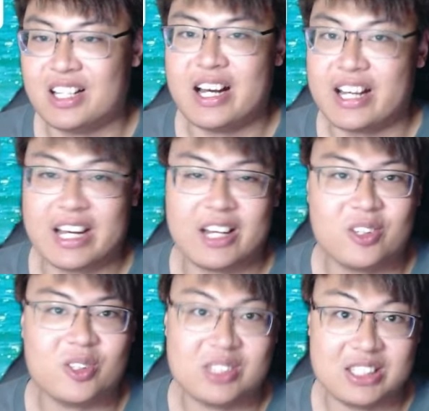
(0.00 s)
I
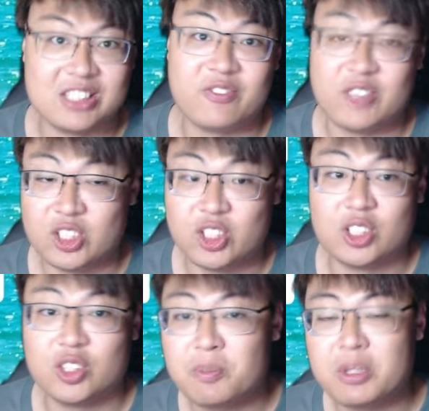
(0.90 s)
cannot use this
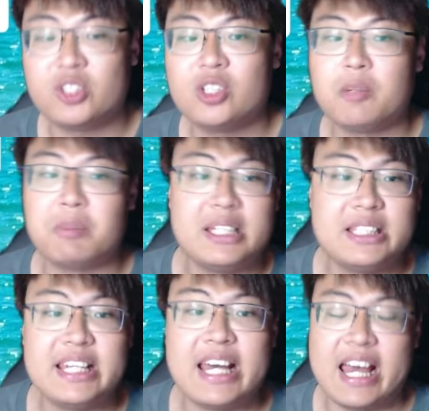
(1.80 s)
feature. So make sure your
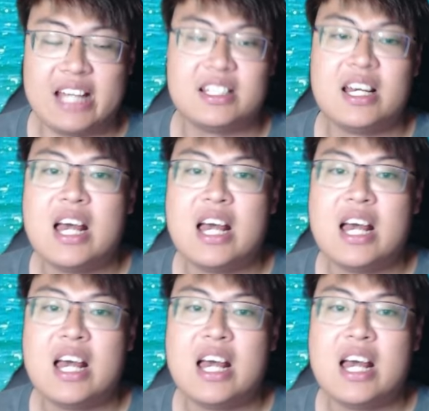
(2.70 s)
PC has